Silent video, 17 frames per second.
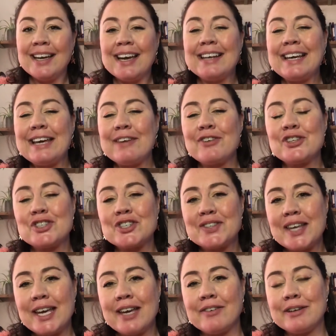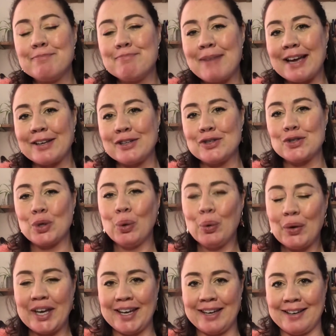And even just hearing Meghan
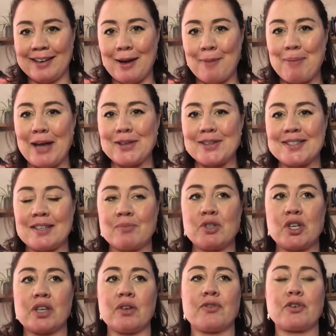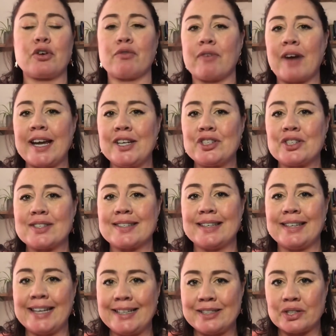talking about the subject of courageous
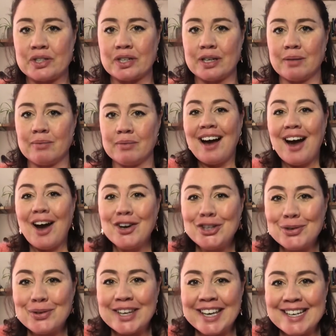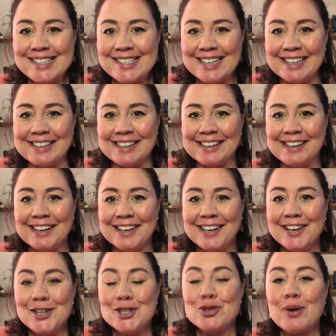leadership, are you kidding?
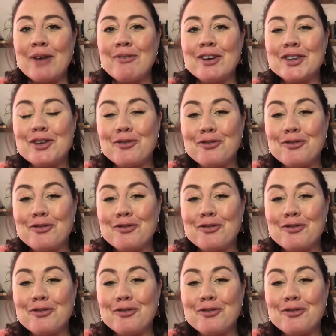Trevor, the